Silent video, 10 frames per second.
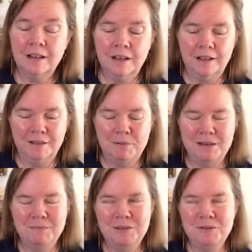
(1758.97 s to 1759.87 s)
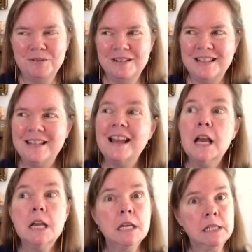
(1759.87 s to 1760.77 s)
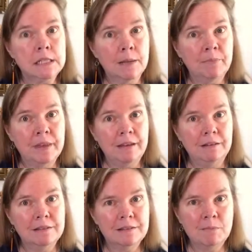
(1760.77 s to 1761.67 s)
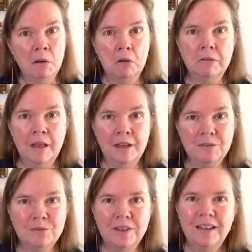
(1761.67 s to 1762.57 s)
I've been a minority in some things my whole life.